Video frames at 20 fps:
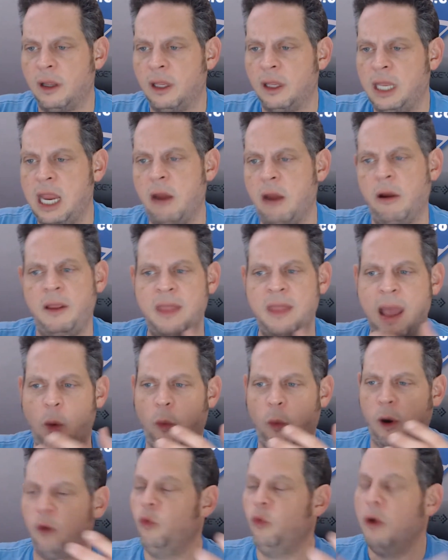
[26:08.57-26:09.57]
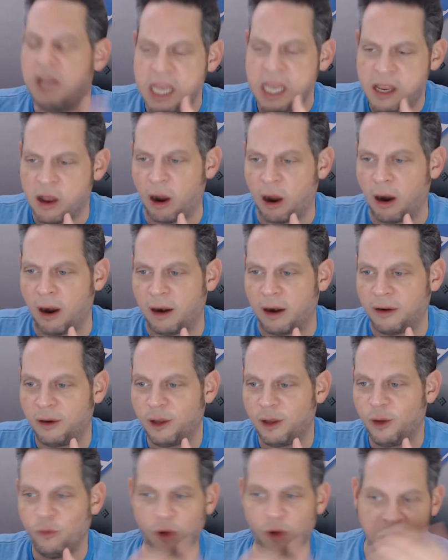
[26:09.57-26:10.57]
hearing that word rookie card,
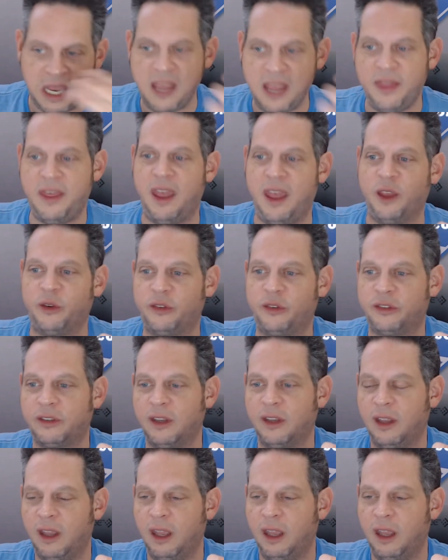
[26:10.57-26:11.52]
rookie this.